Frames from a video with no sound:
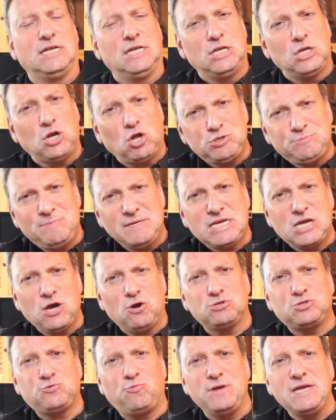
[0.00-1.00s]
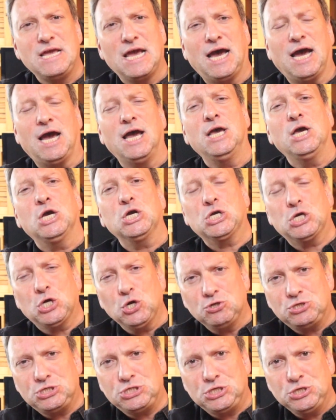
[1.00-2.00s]
Not because we are
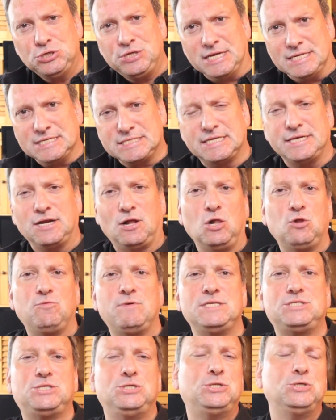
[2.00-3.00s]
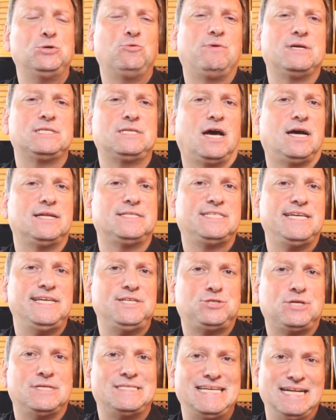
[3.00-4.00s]
good students and always do what our
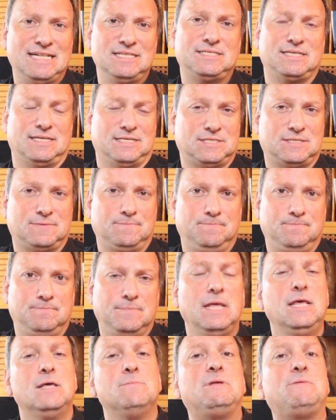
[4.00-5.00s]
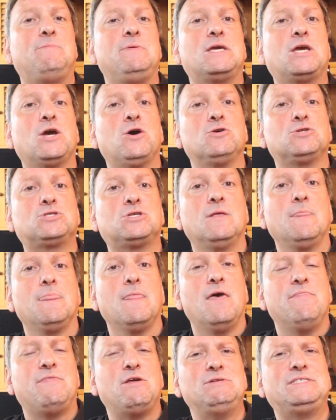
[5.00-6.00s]
teacher tells us, but because
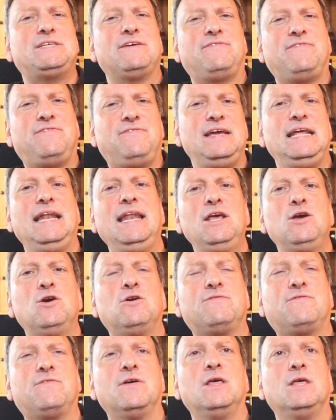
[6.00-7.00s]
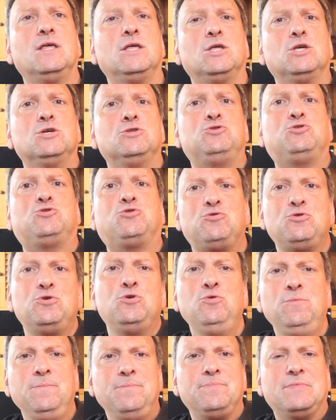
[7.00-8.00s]
there is a feeling of
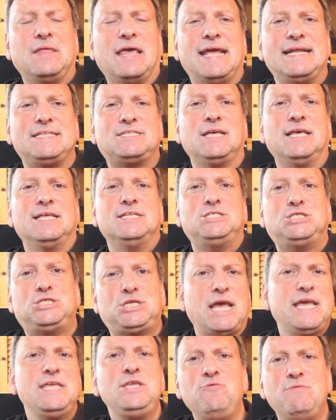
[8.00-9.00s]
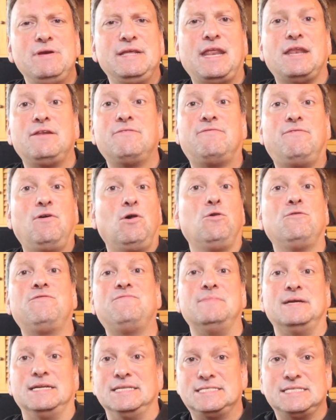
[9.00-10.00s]
true and genuine
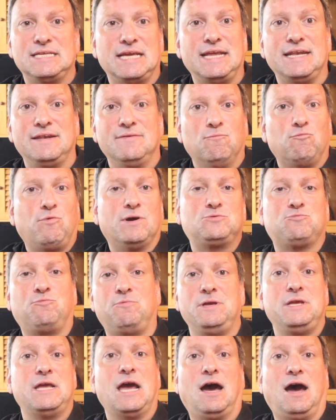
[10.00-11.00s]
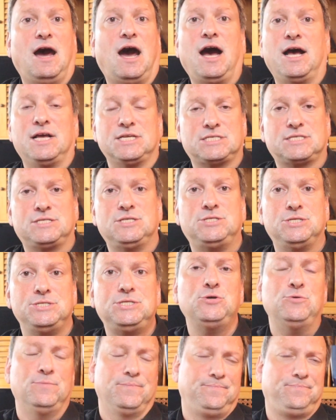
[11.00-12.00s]
involvement in what we are asked to
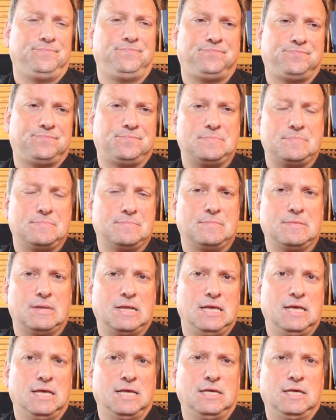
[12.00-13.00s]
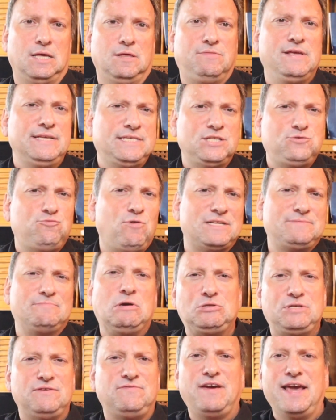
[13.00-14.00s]
do. This is what
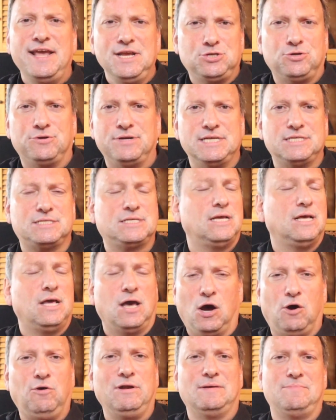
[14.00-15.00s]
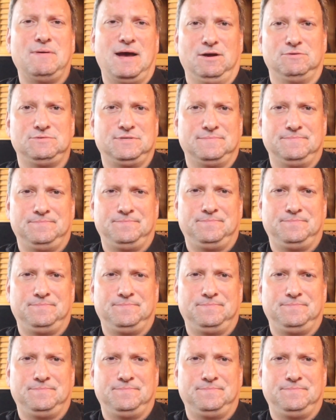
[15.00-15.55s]
motivation is all about.